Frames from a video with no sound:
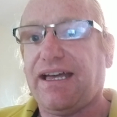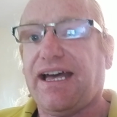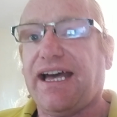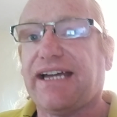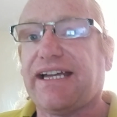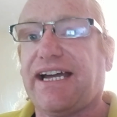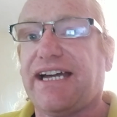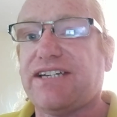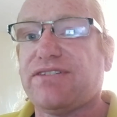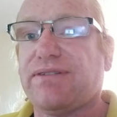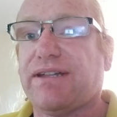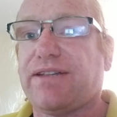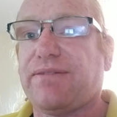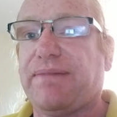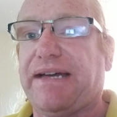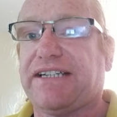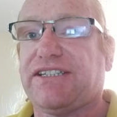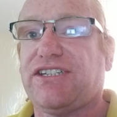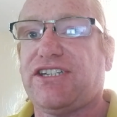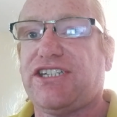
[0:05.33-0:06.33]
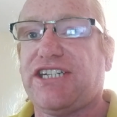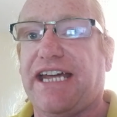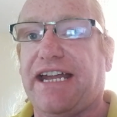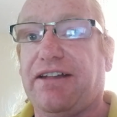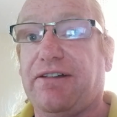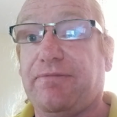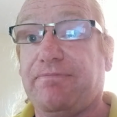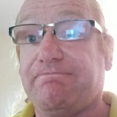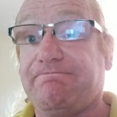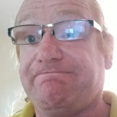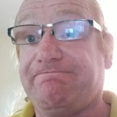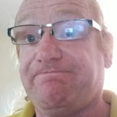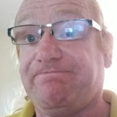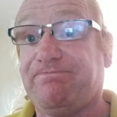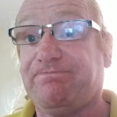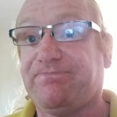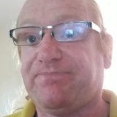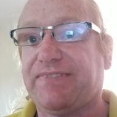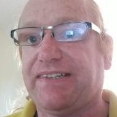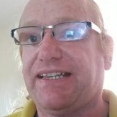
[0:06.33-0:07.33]
Hi guys, welcome back to the channel.
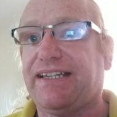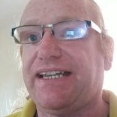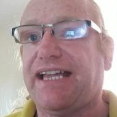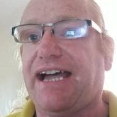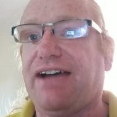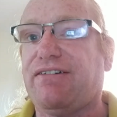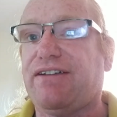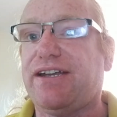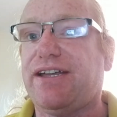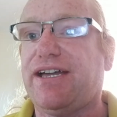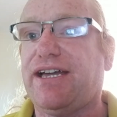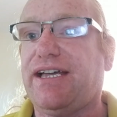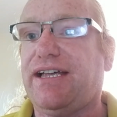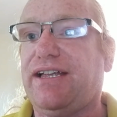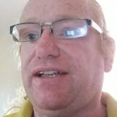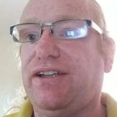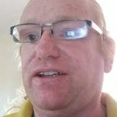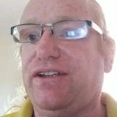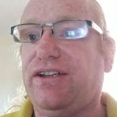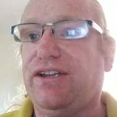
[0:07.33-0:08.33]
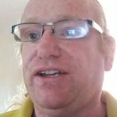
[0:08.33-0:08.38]
Now in an